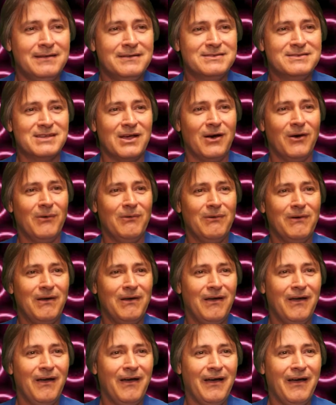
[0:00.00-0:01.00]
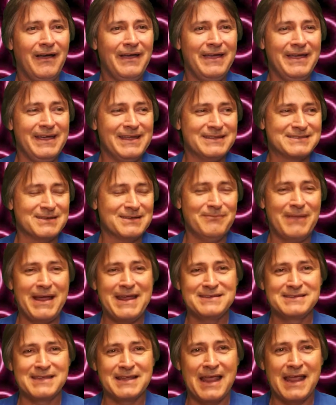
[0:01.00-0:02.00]
So it's
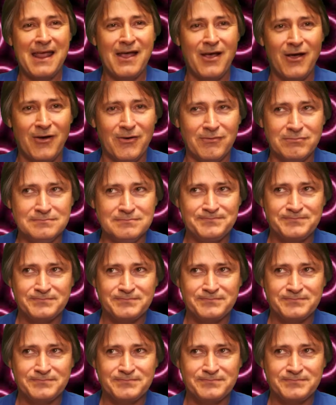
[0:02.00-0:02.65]
amazing how